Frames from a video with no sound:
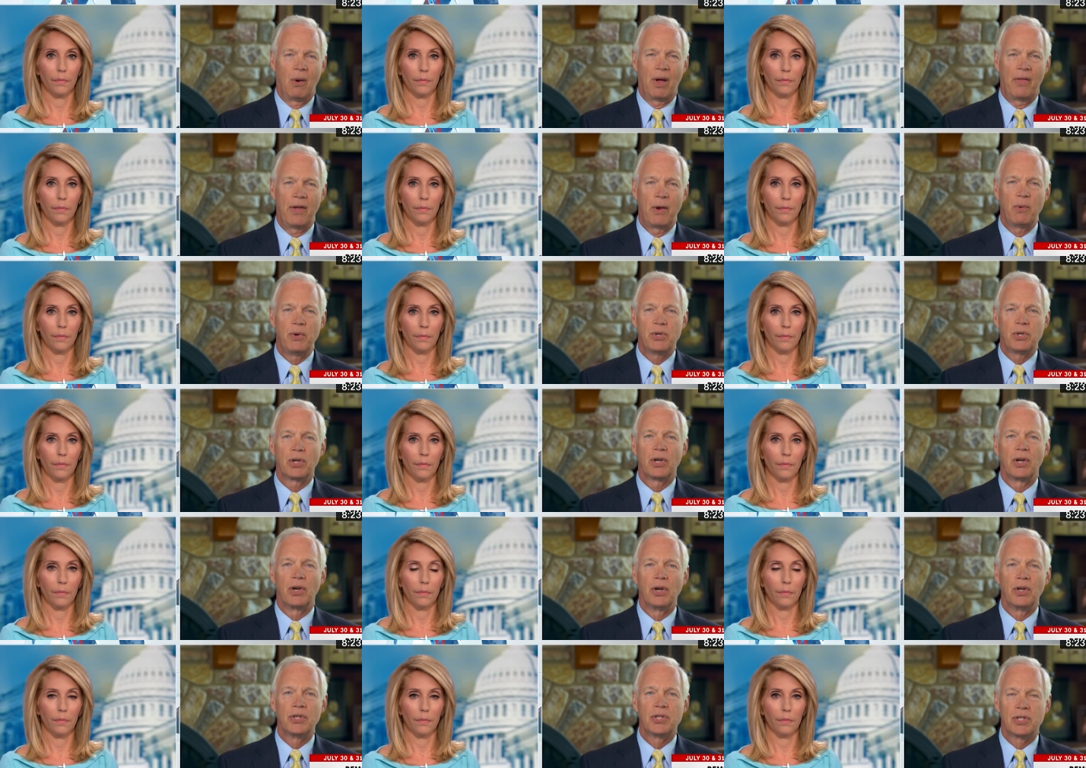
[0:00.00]
Speaker 1: Well, I think we
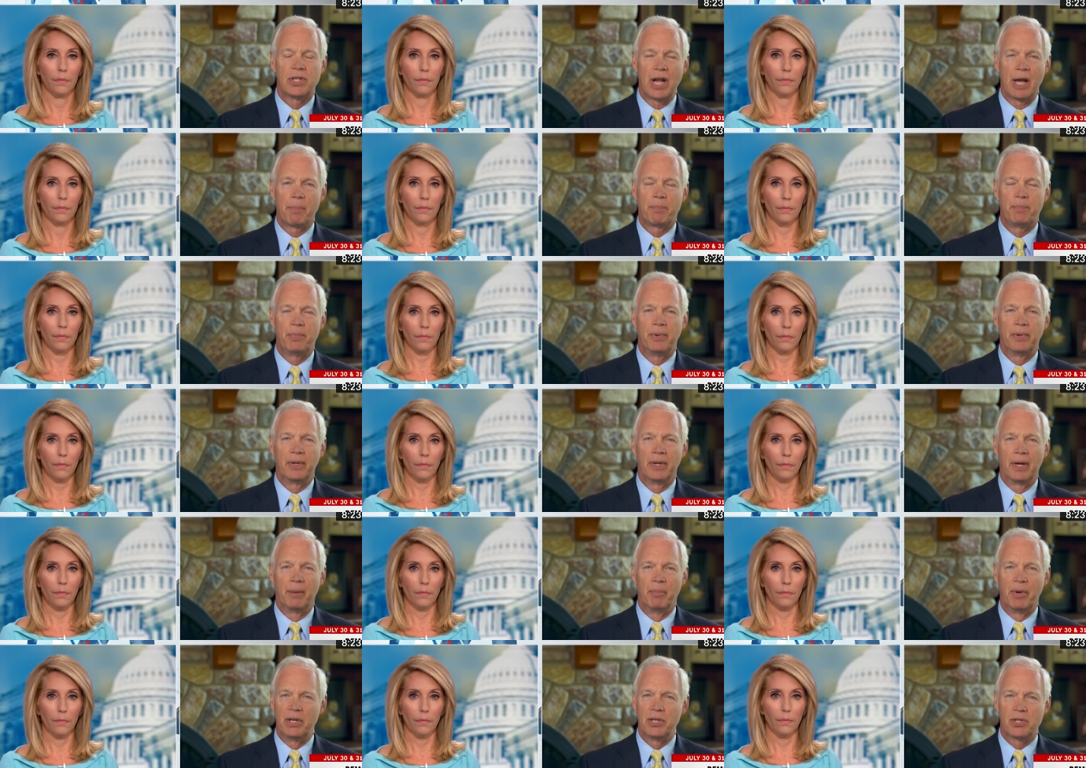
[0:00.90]
took a good step,
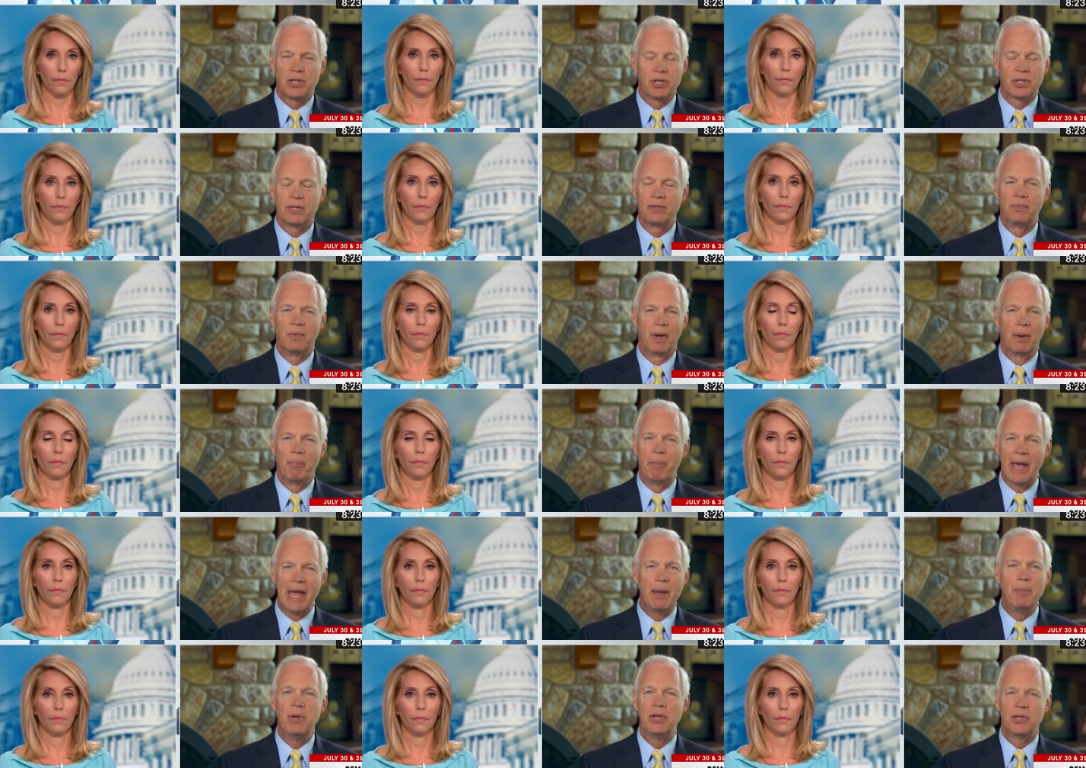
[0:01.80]
uh, but it's just a, a
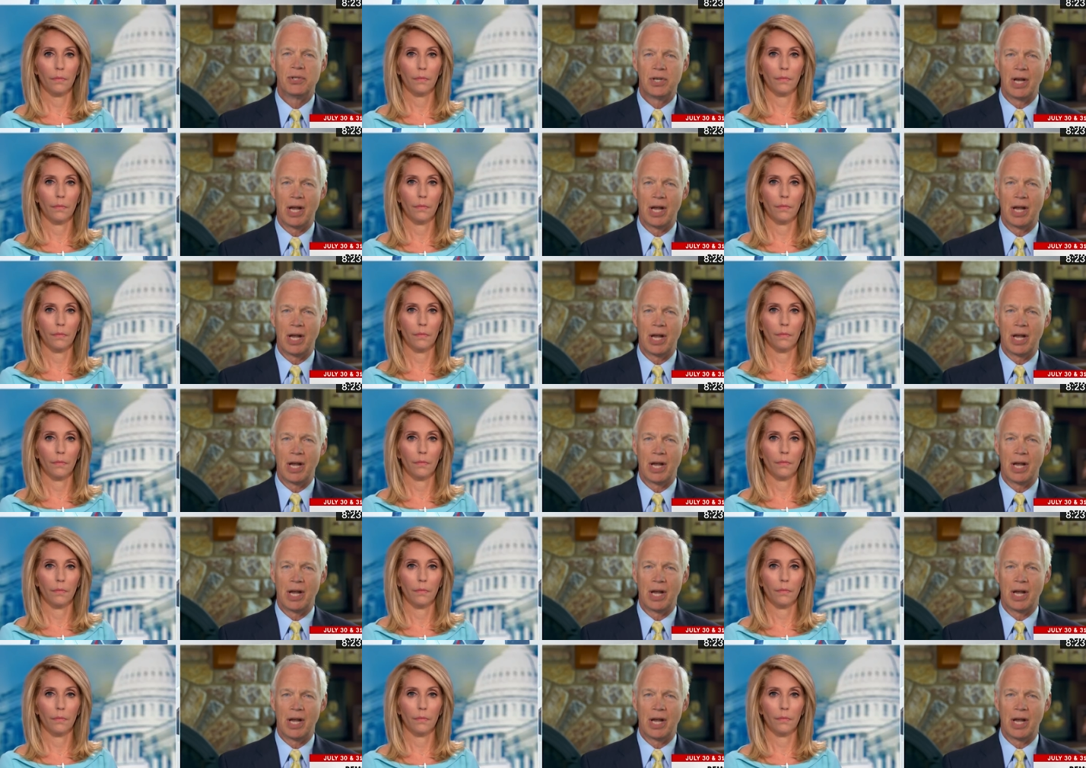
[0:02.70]
baby